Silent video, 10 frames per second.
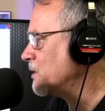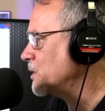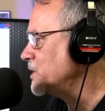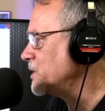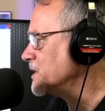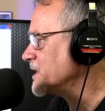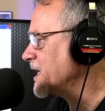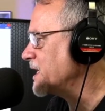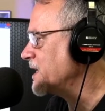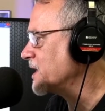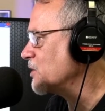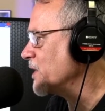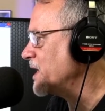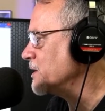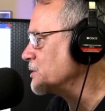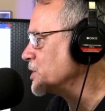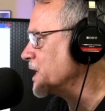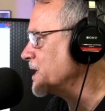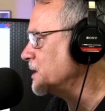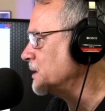when you decided to create your
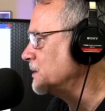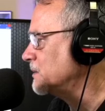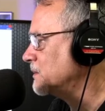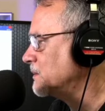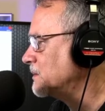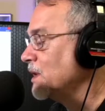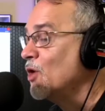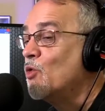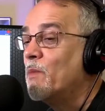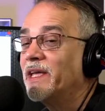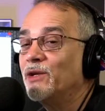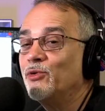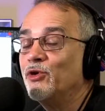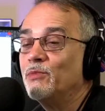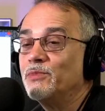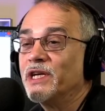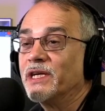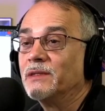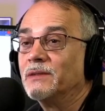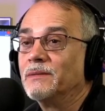channel? Oh, my YouTube
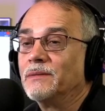channel.